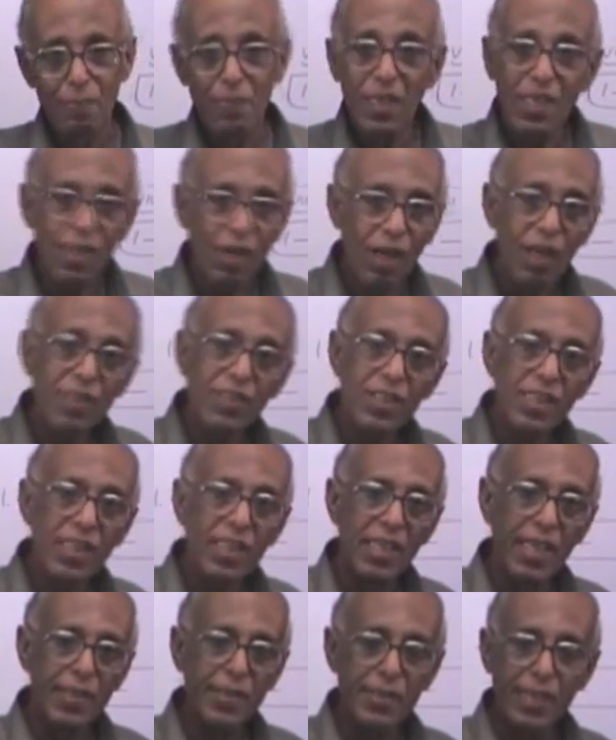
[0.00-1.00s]
because
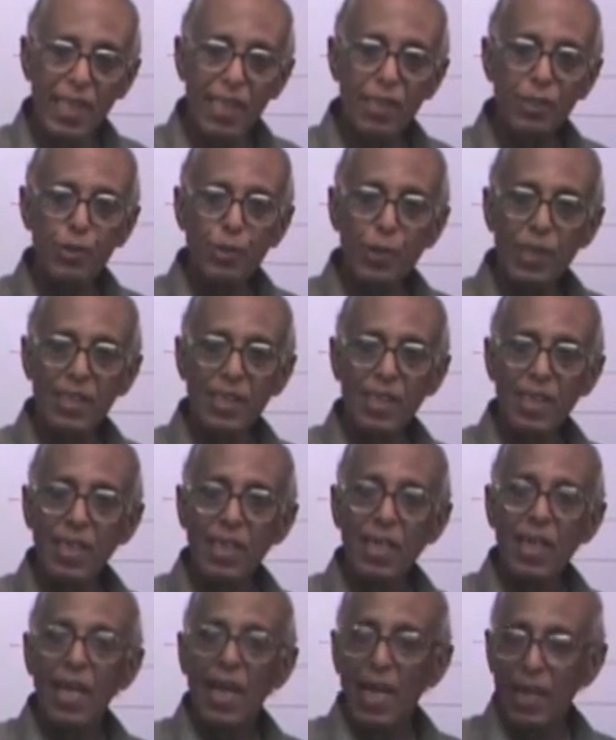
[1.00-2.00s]
it deals with
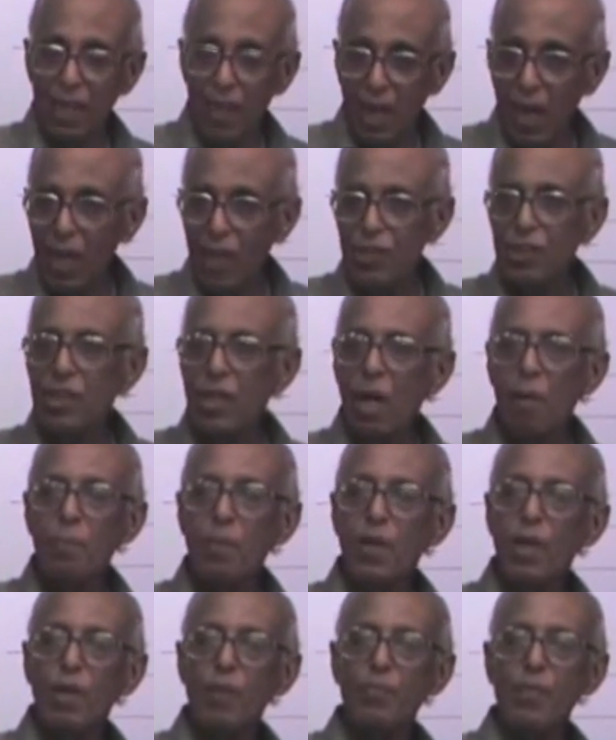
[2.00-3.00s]
a large
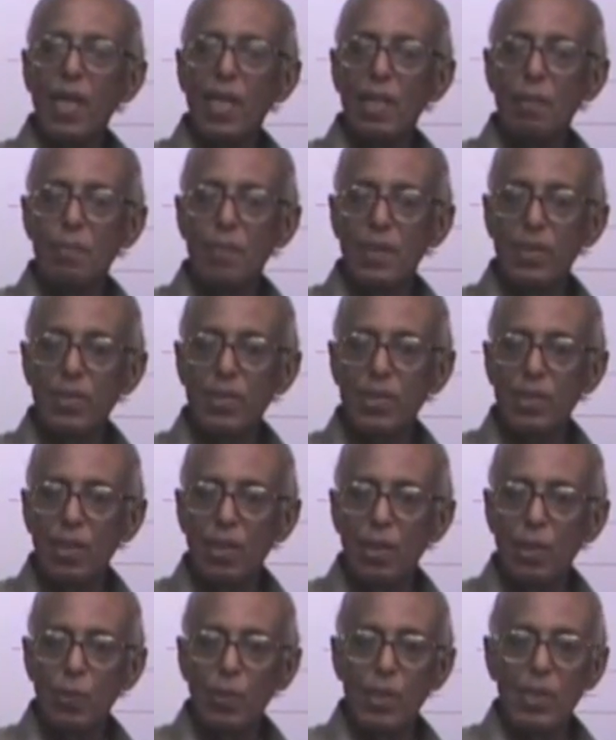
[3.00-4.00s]
number of elements
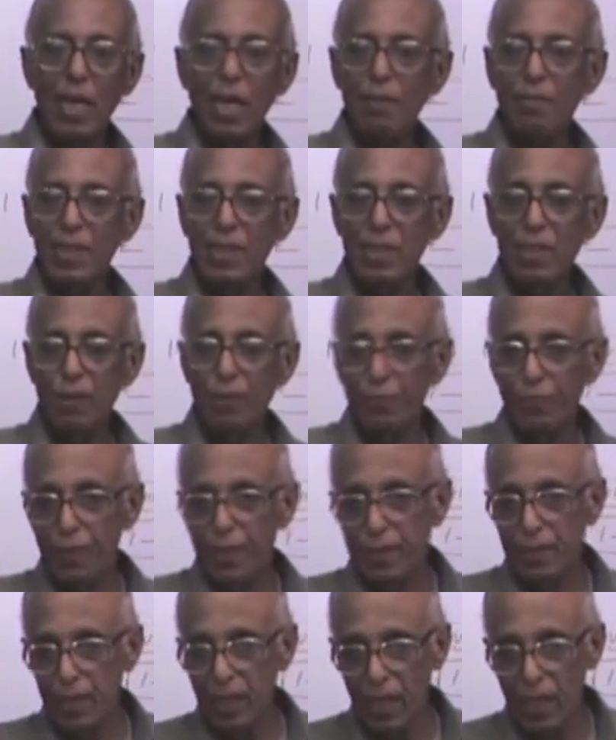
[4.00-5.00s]
with having
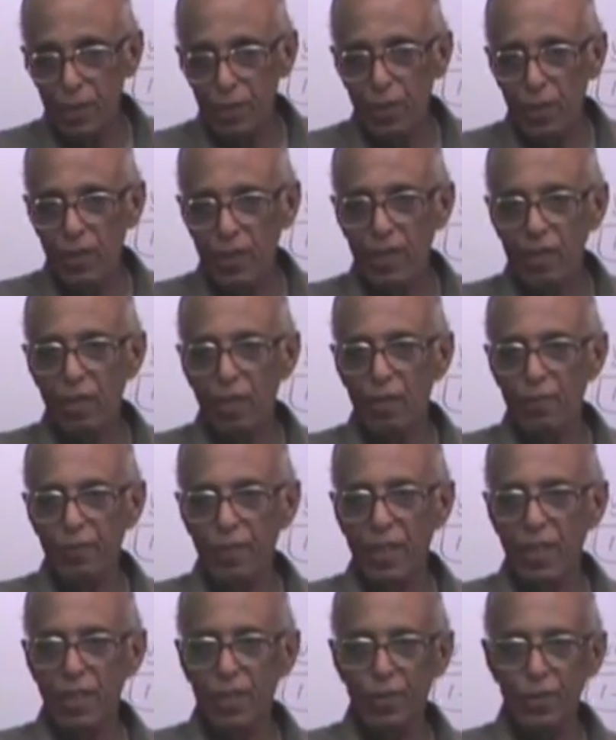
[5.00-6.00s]
different electronic
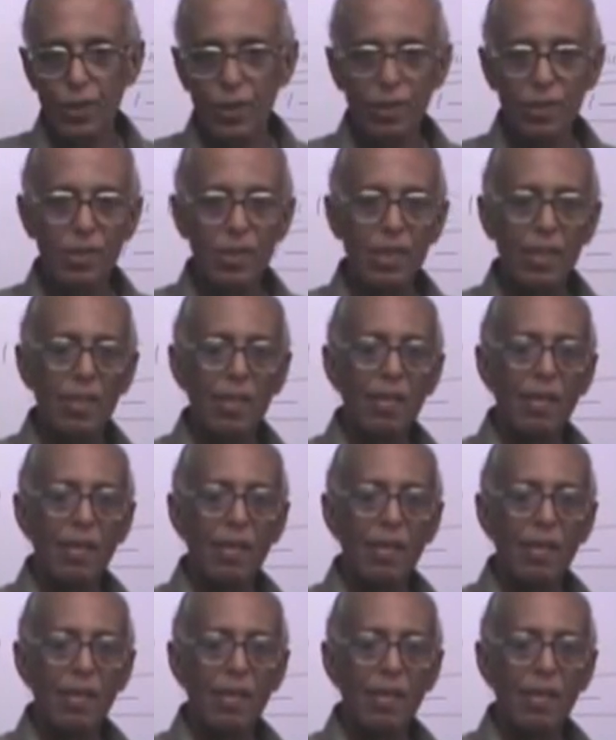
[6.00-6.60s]
configurations.